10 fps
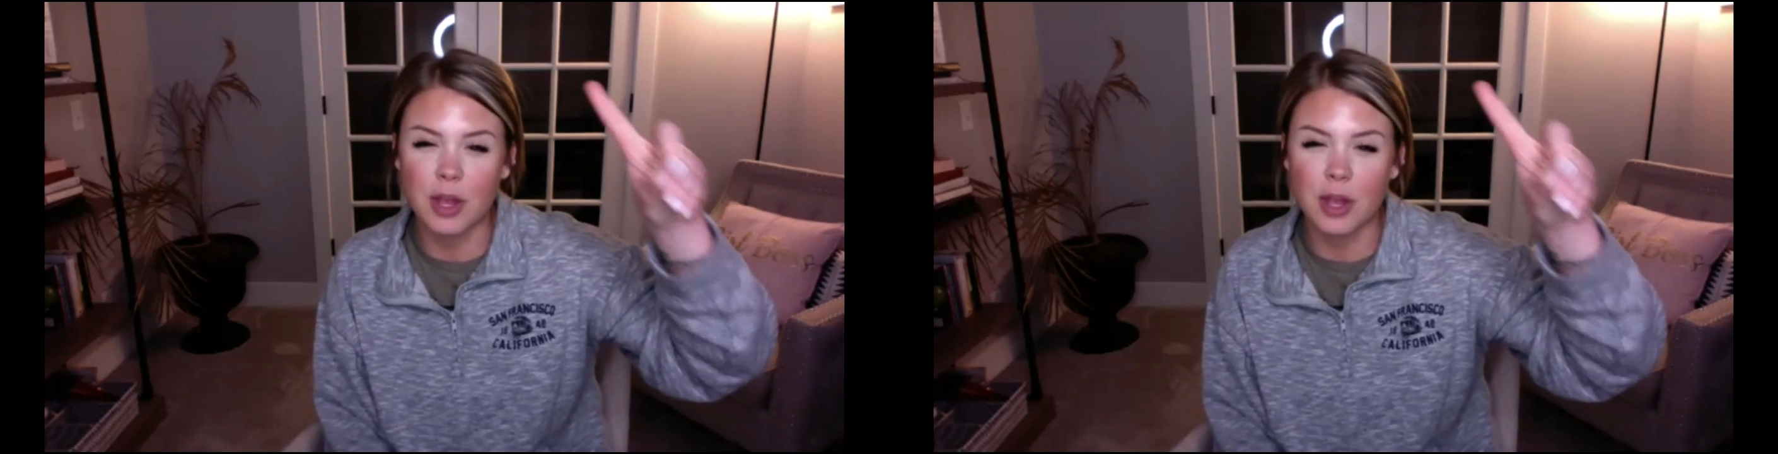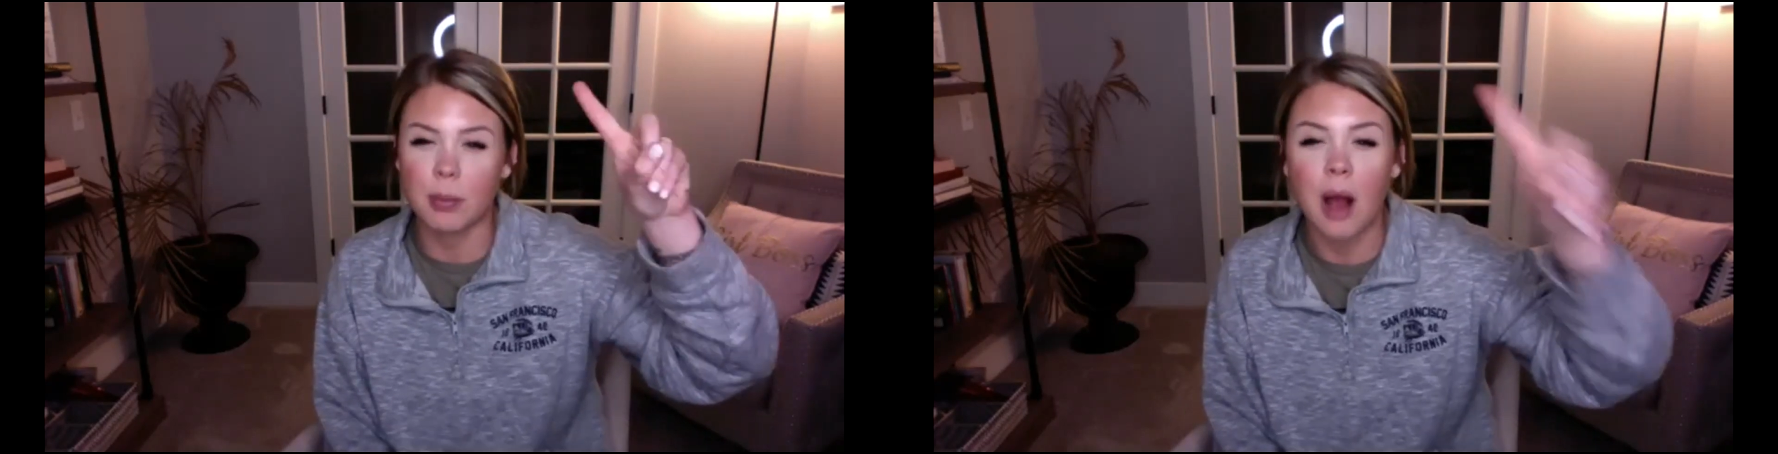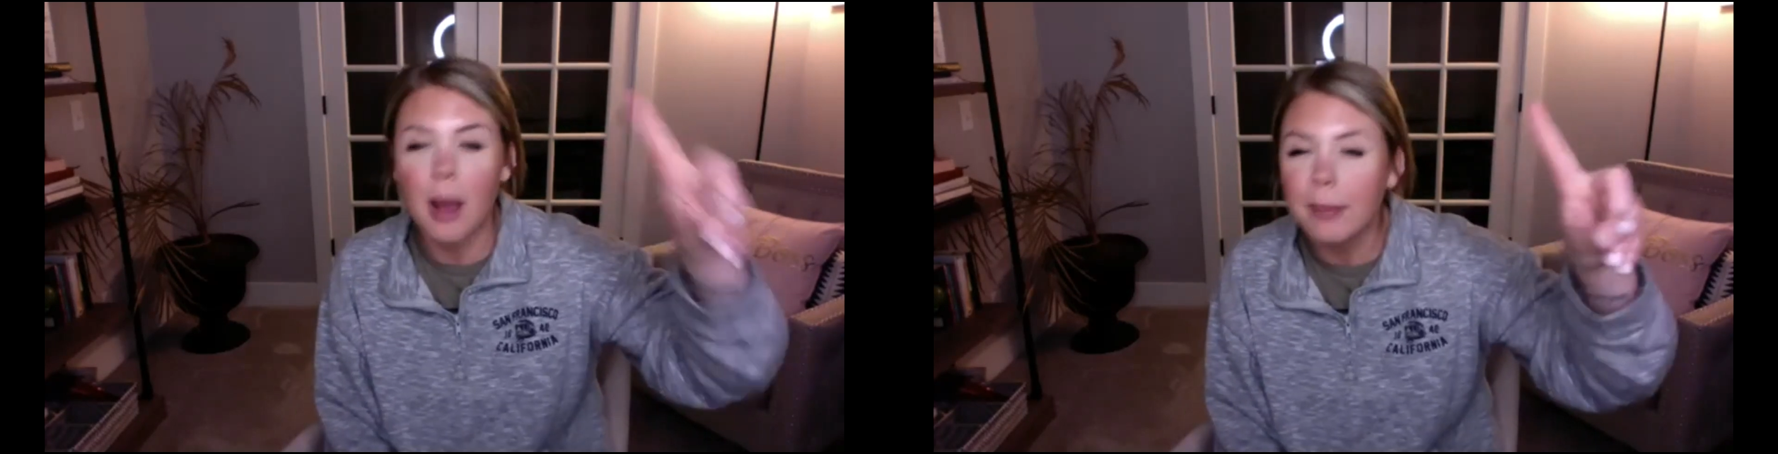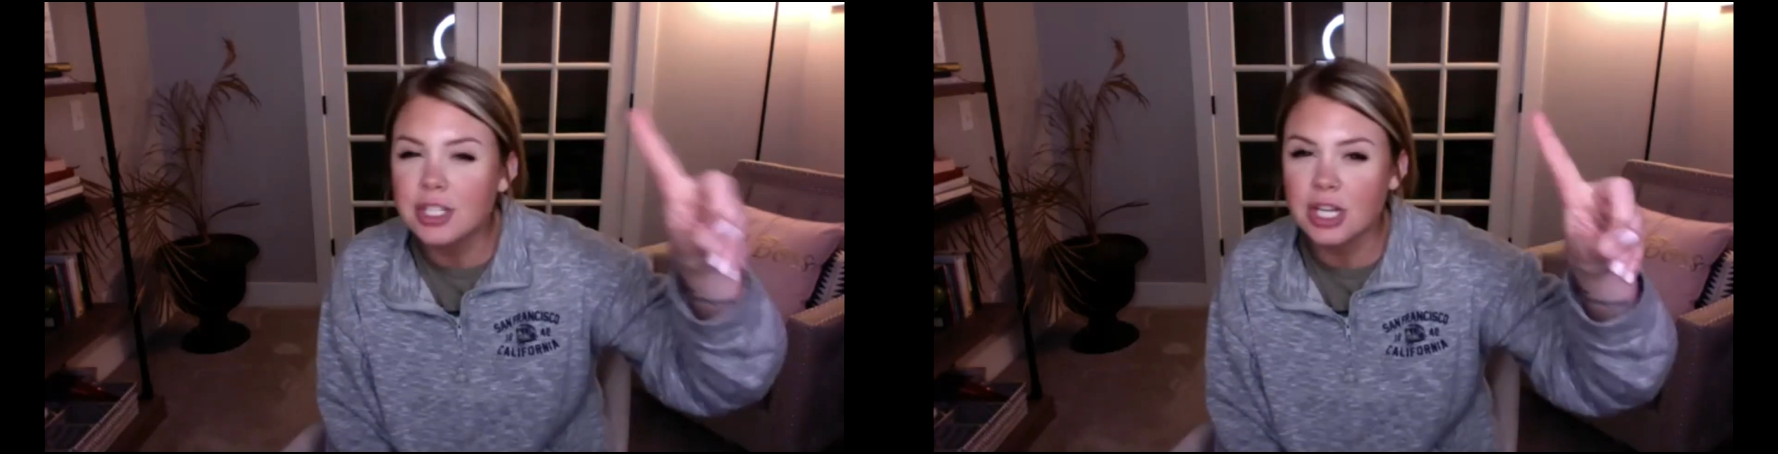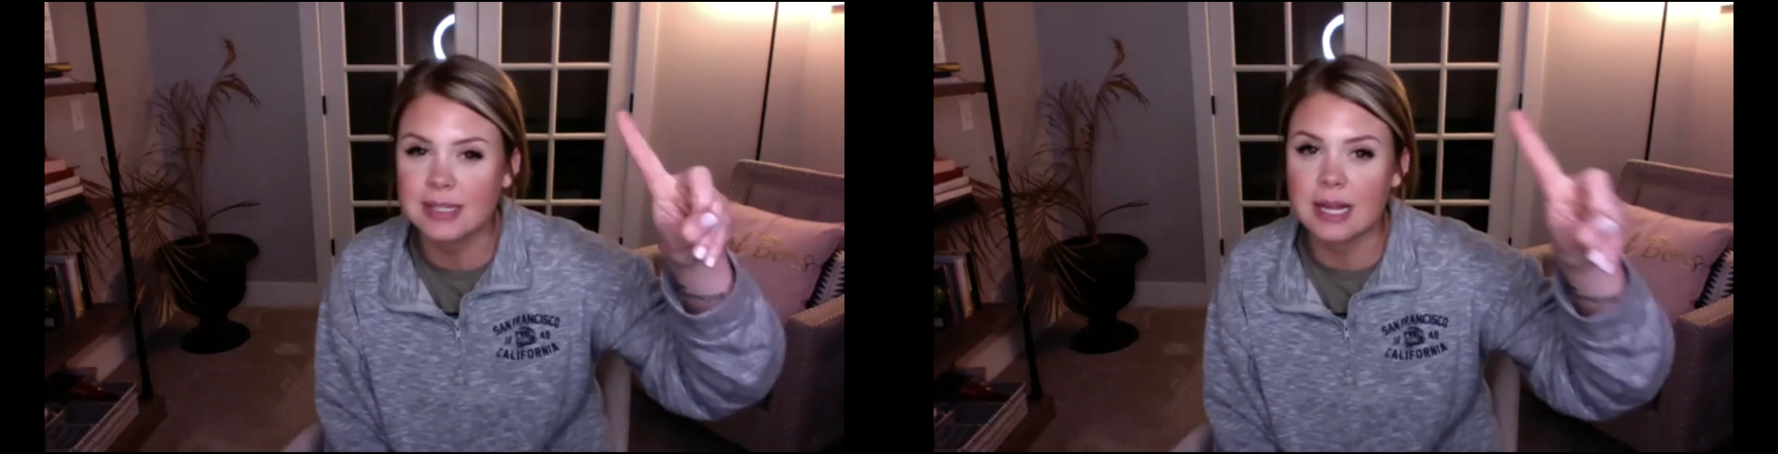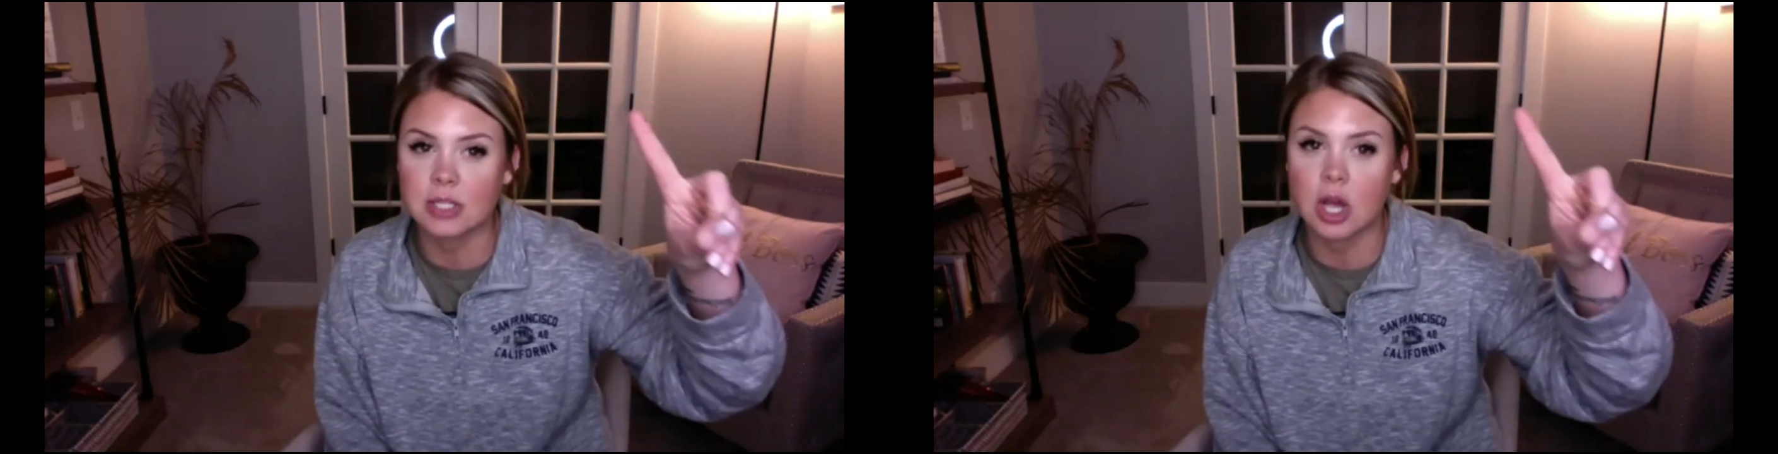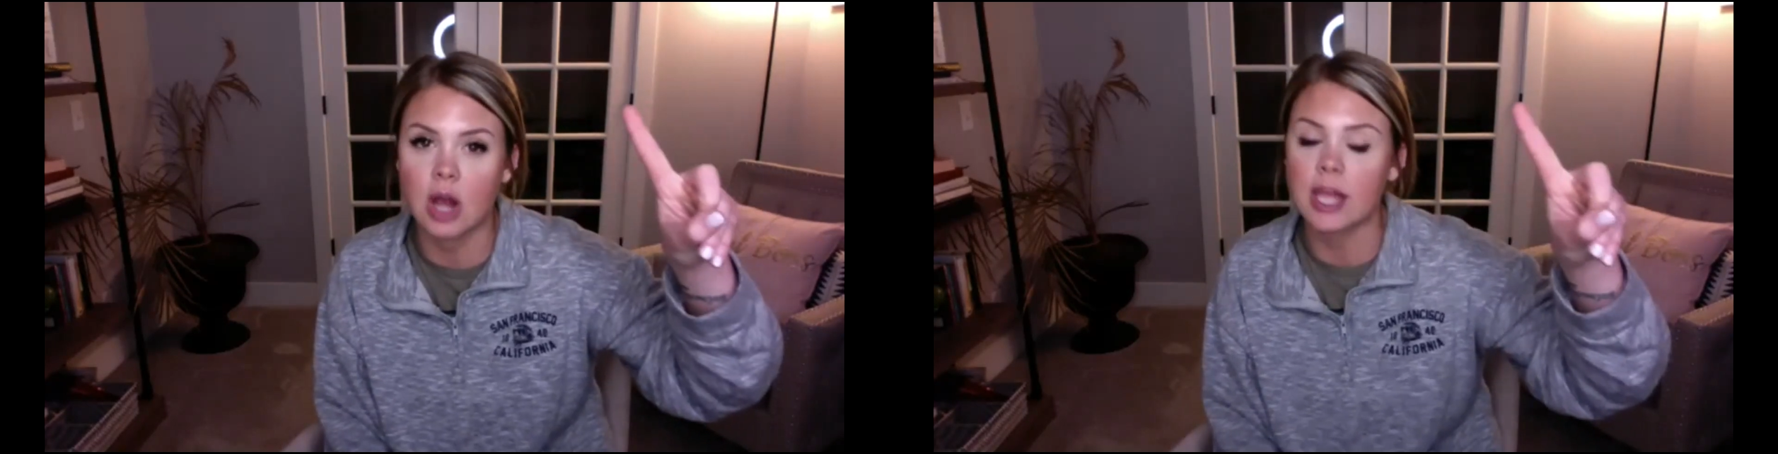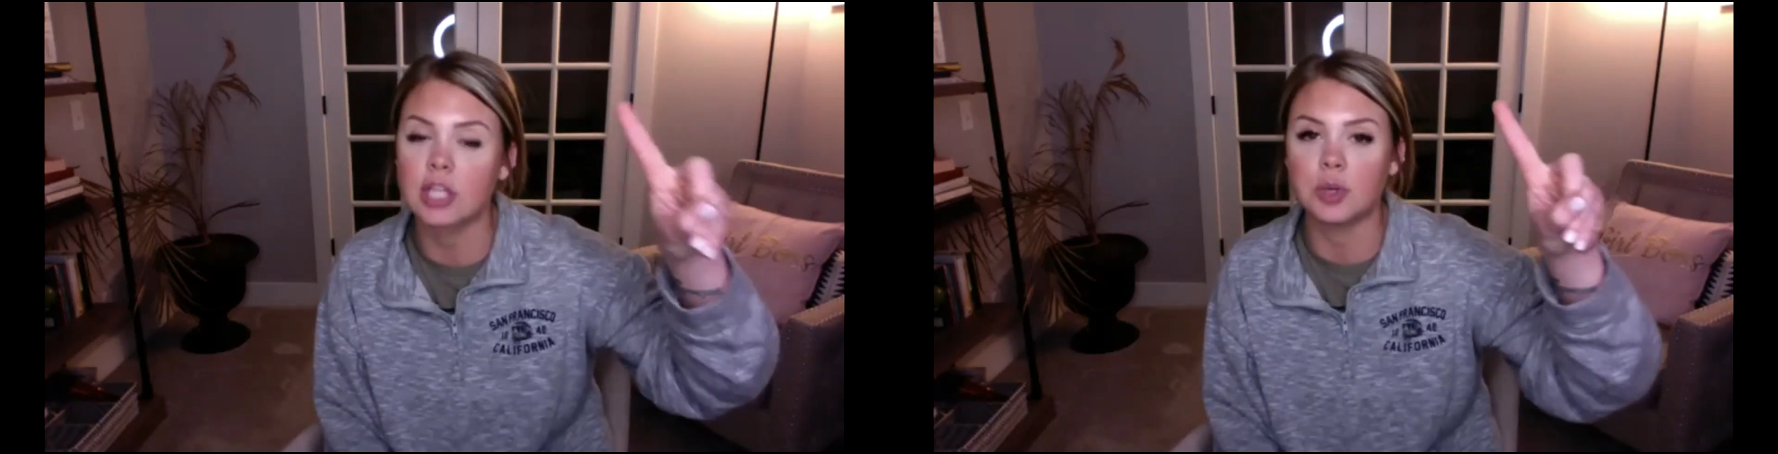that you're probably just not
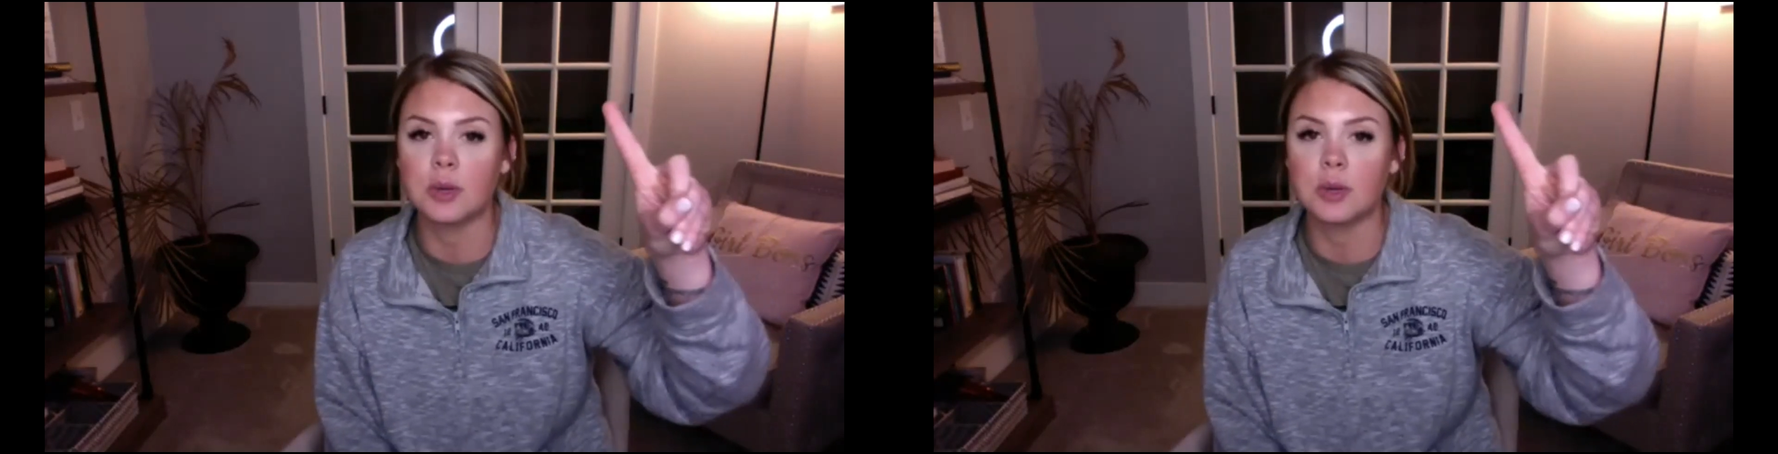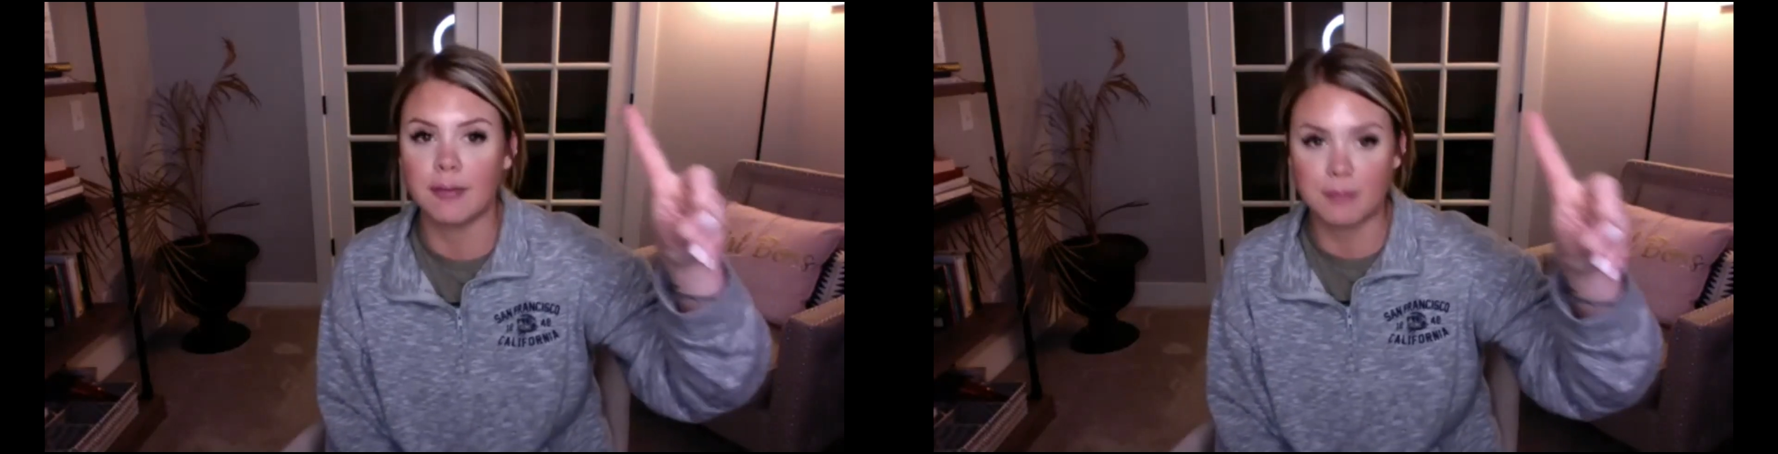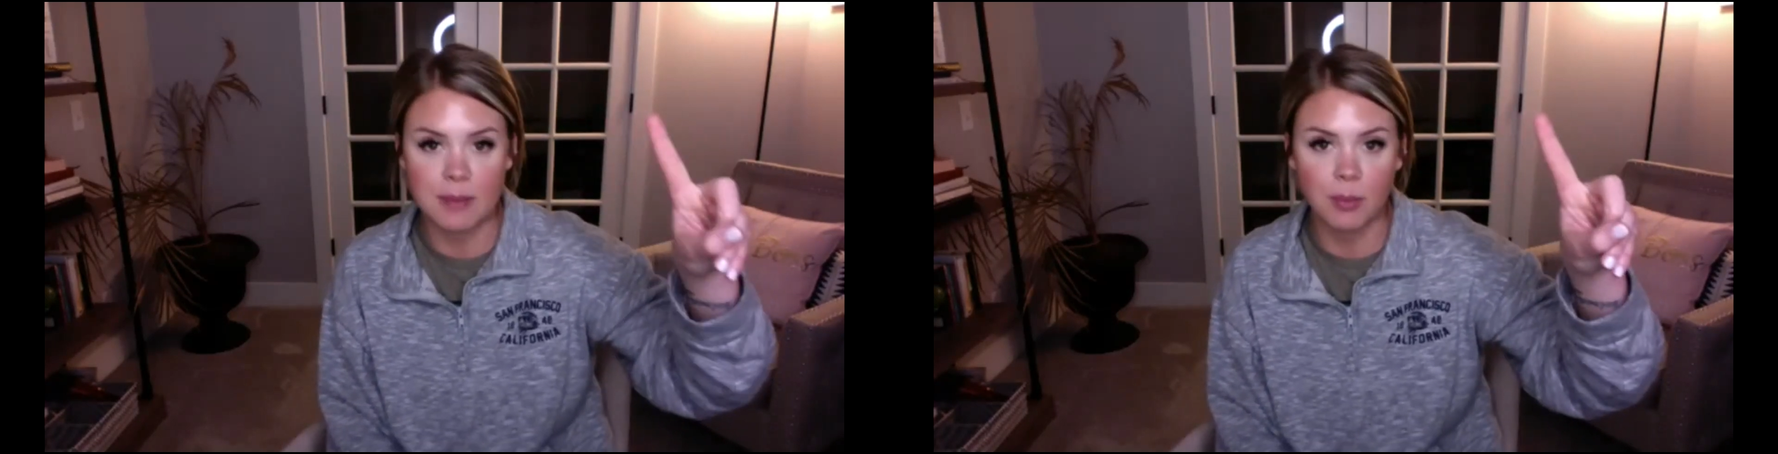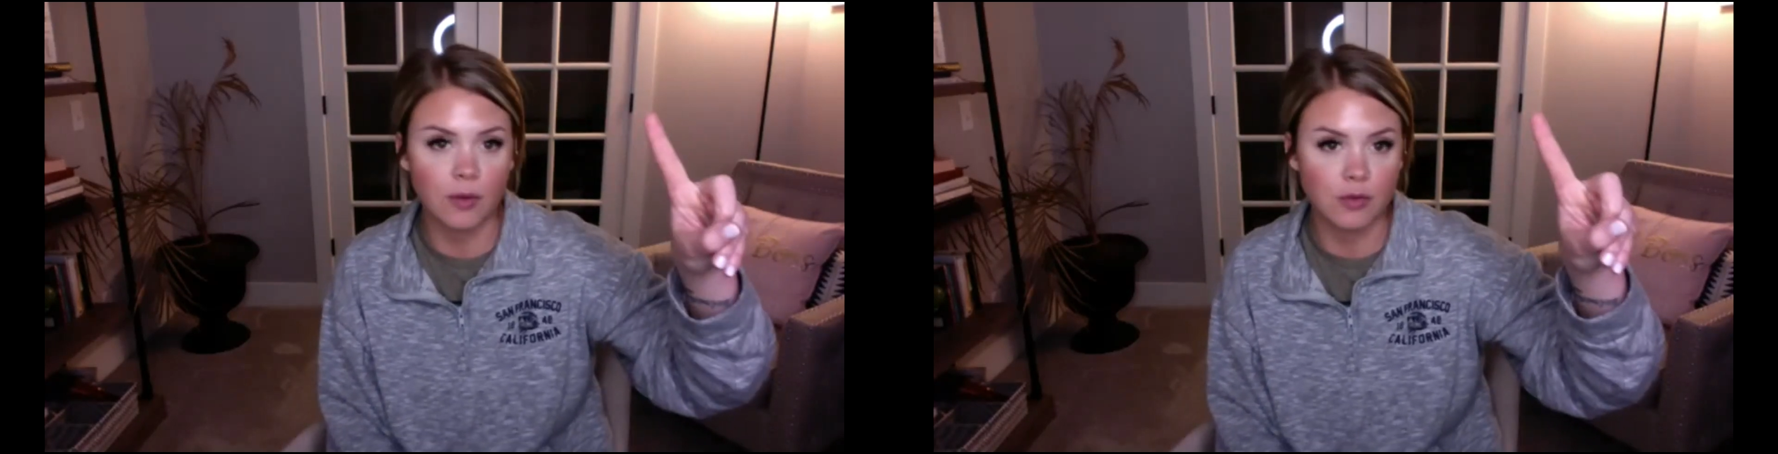talking to enough people,